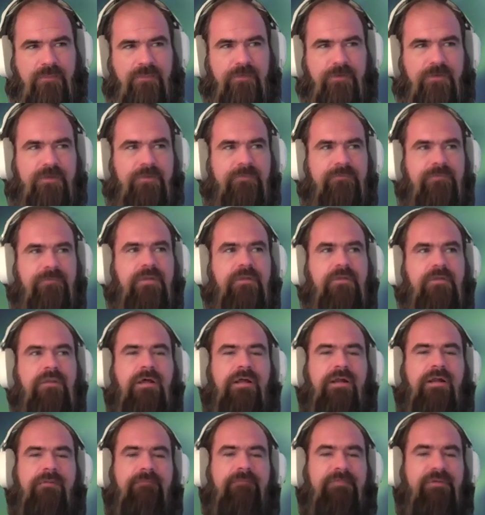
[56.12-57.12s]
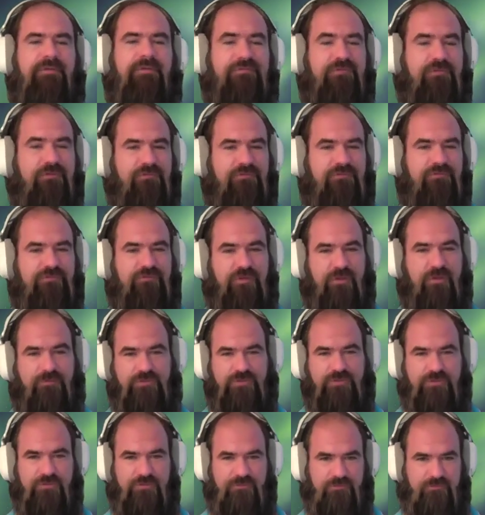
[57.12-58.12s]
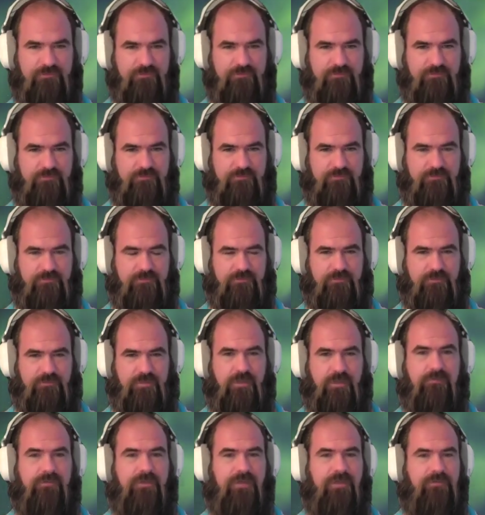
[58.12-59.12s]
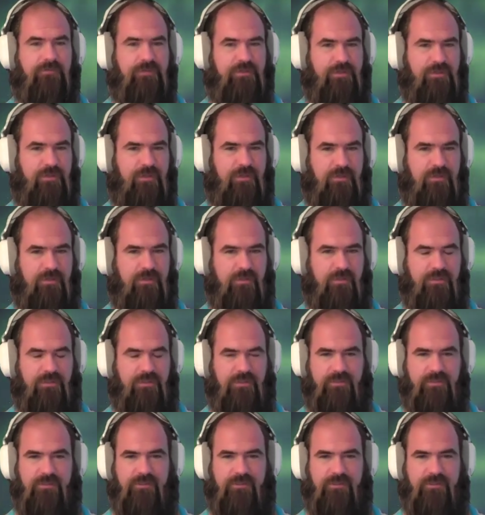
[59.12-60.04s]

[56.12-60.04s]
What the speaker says: there can be a lot of misconception around yang and